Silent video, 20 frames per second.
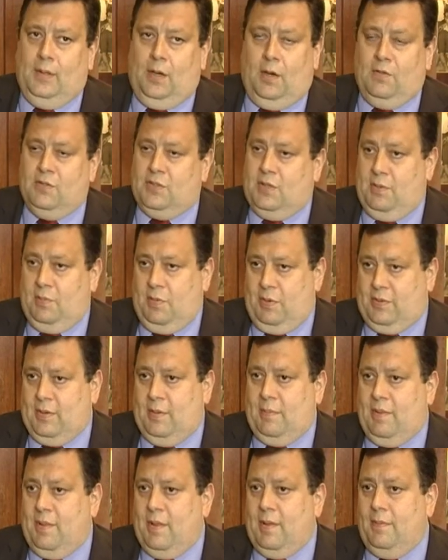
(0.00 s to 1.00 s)
Obviously, with
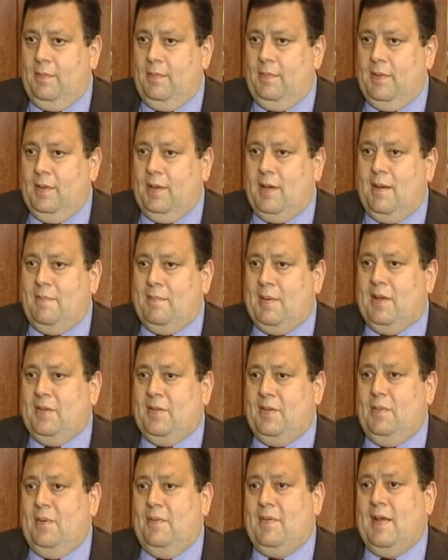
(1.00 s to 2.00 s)
some of the
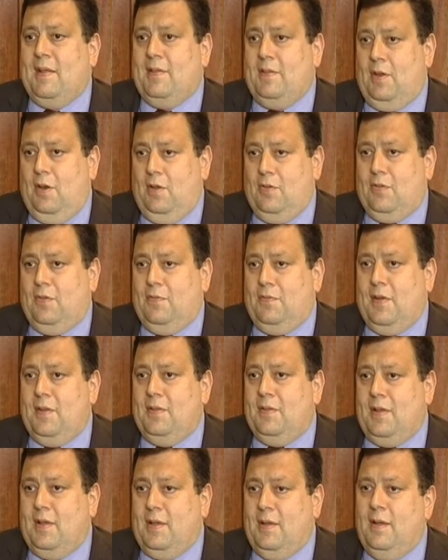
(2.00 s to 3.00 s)
cutbacks that we've had and the loss of
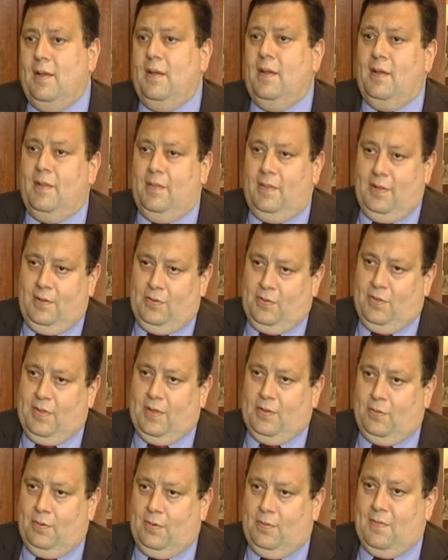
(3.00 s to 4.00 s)
funding, these are
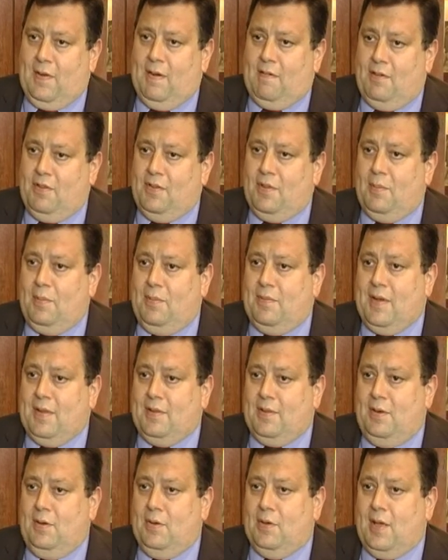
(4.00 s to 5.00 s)
the sort of areas that we've
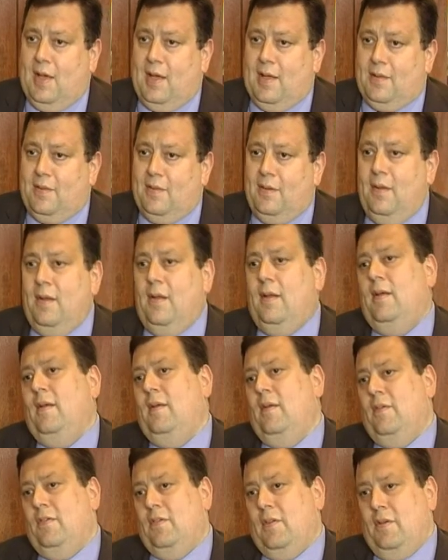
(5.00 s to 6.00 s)
had to look at.
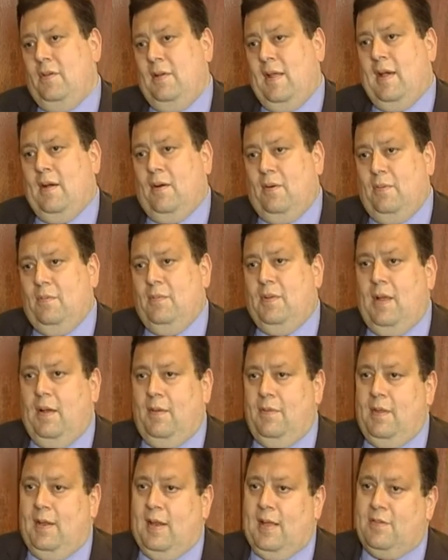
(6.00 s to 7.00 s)
So now,
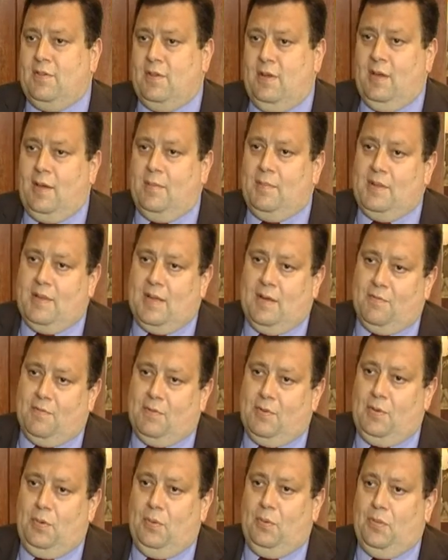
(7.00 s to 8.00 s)
the lads that are coming down
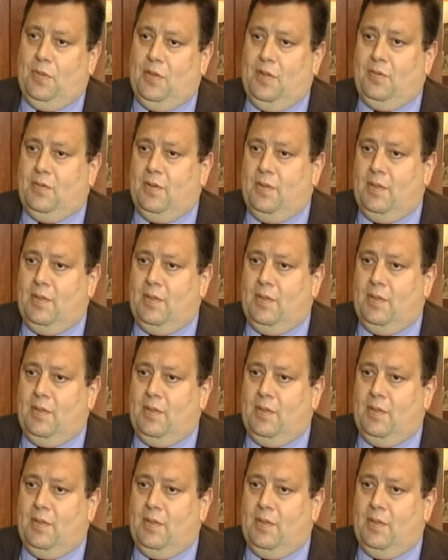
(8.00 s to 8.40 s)
from the northeast